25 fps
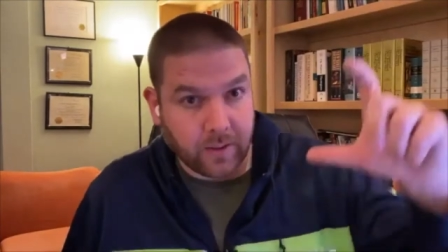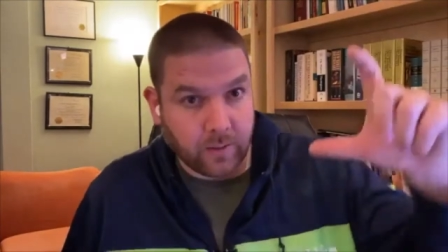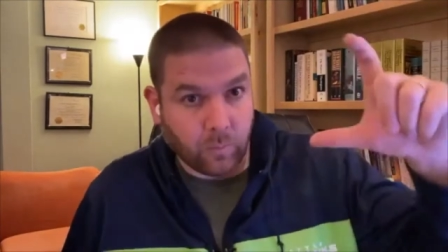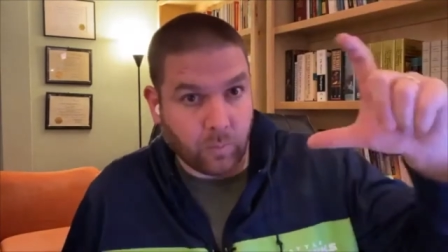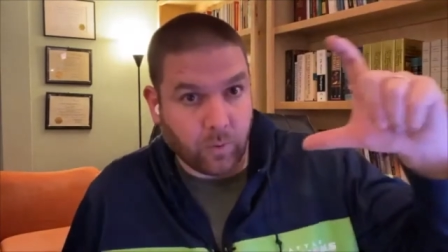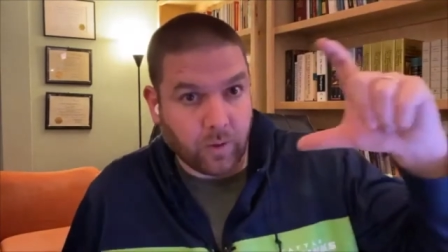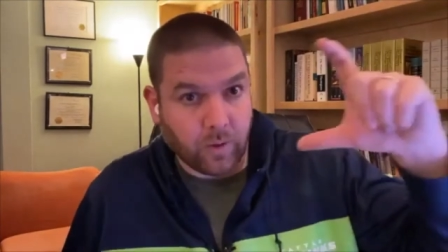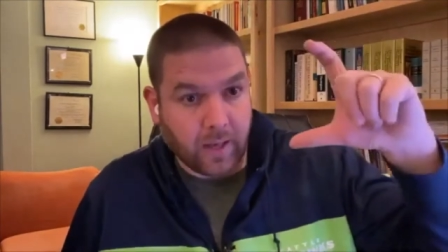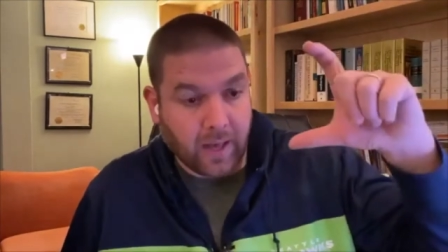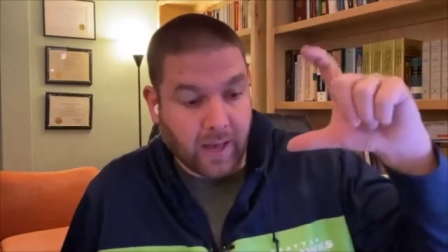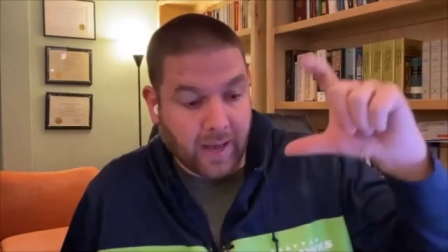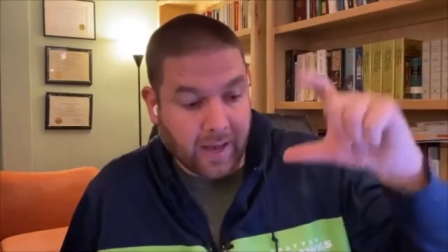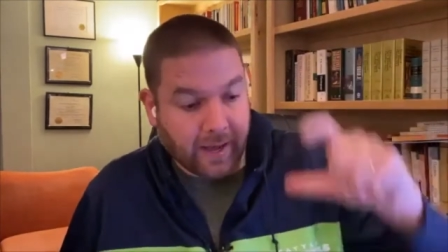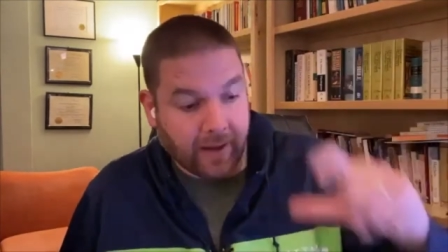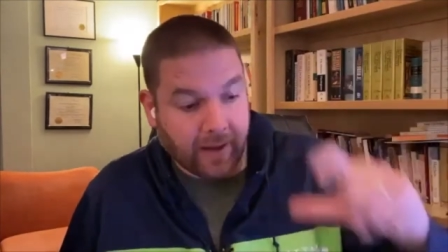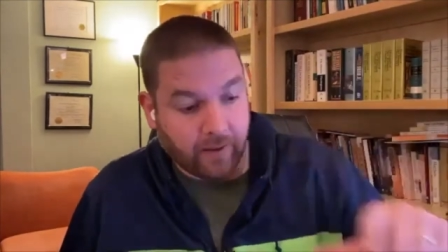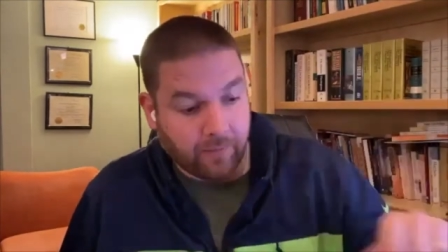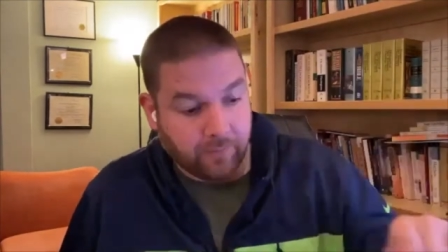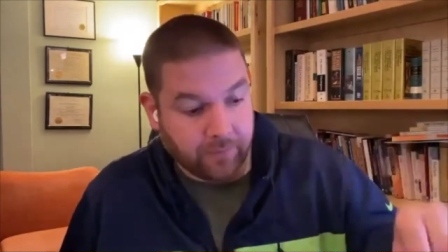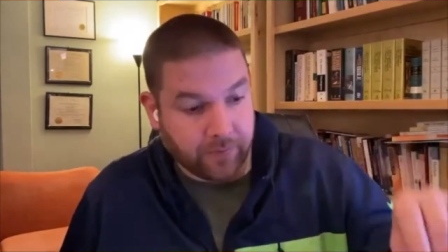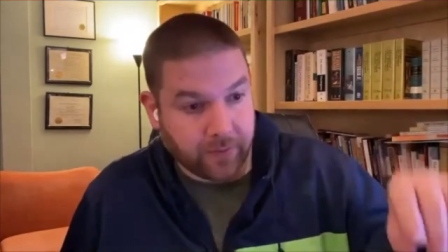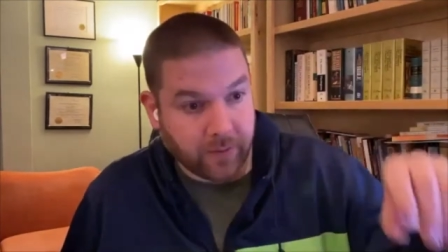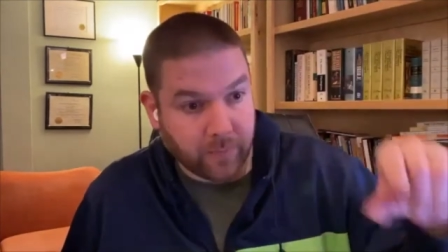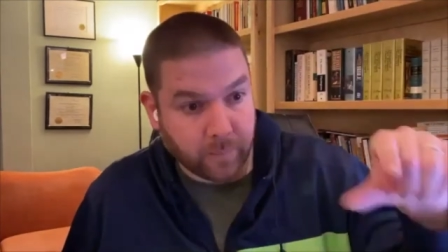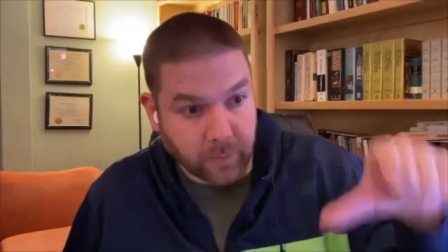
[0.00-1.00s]
we
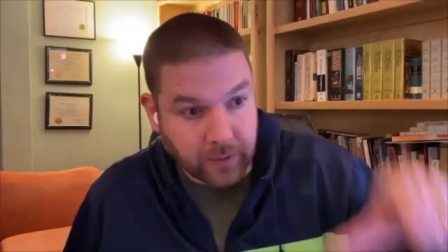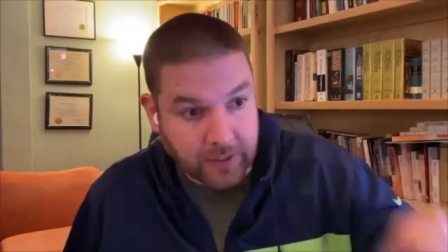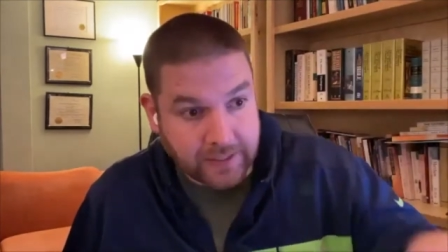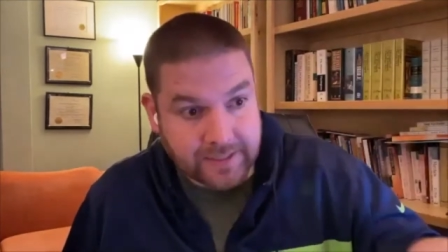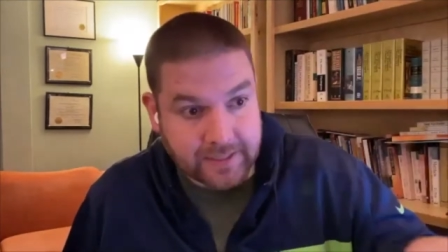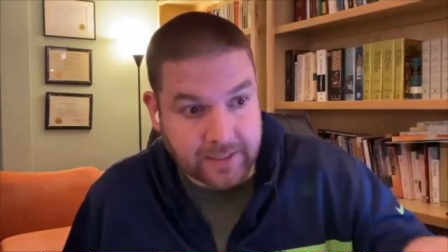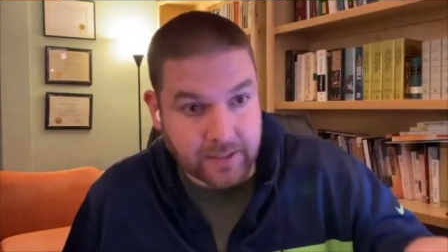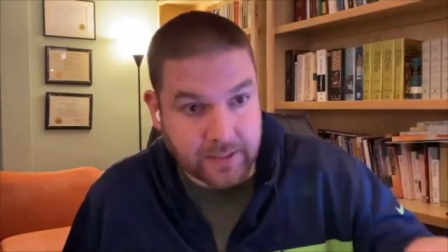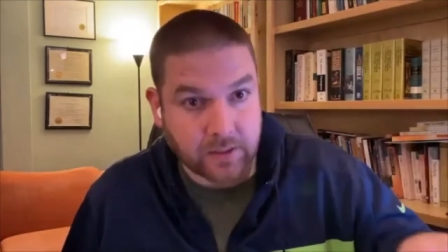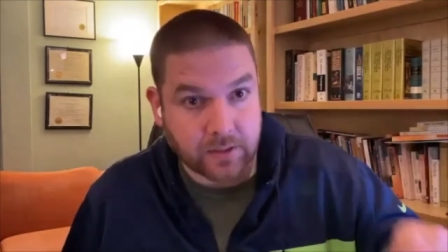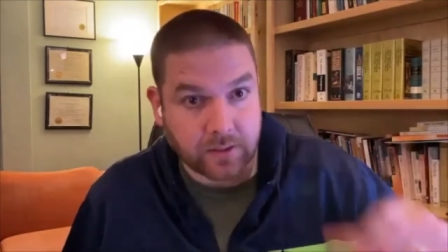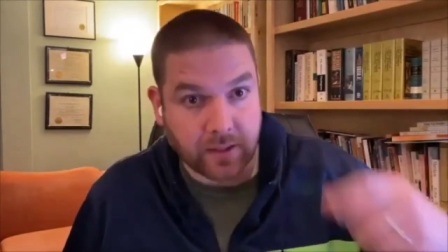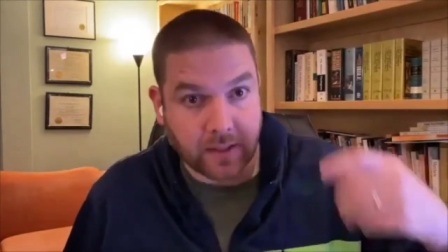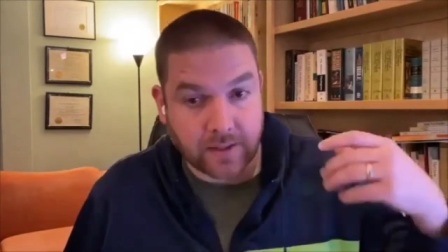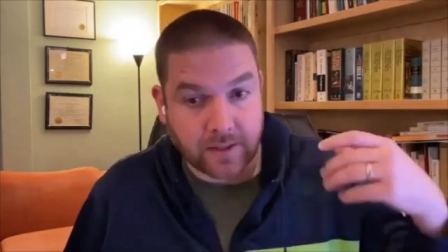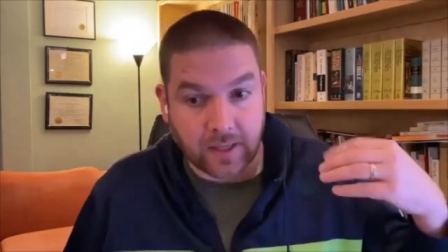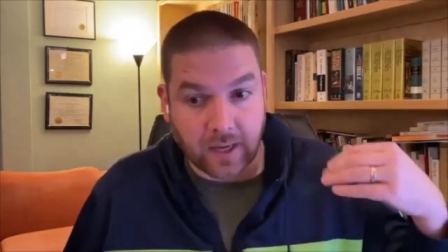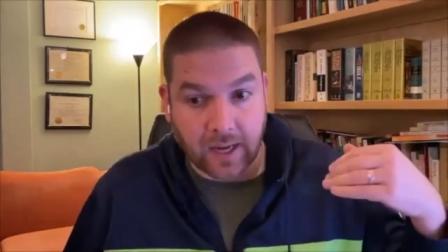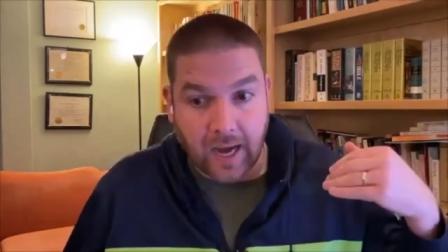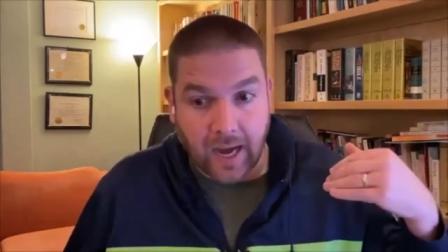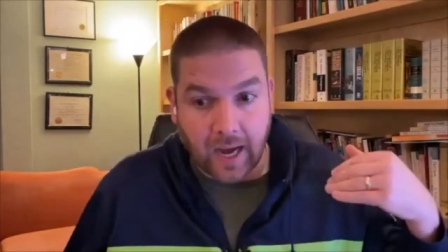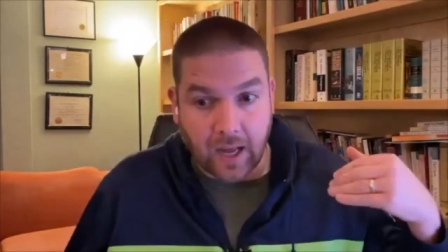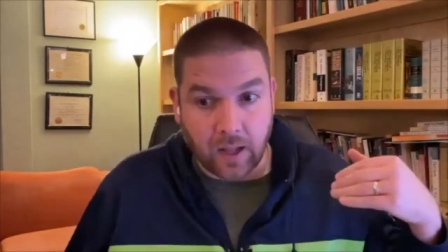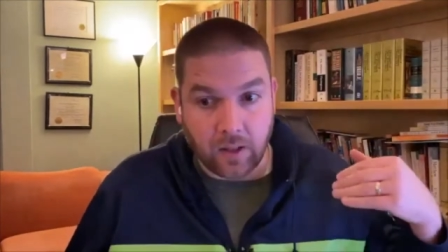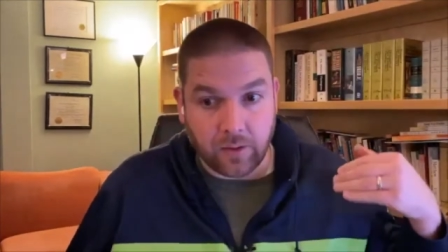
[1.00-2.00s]
have the blessings that the
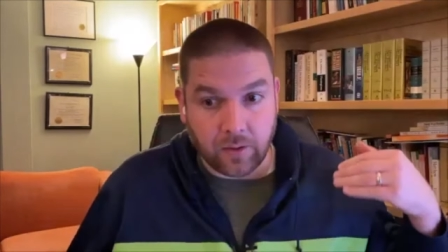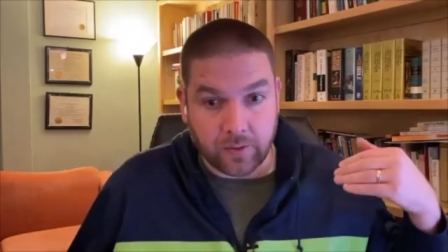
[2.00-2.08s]
god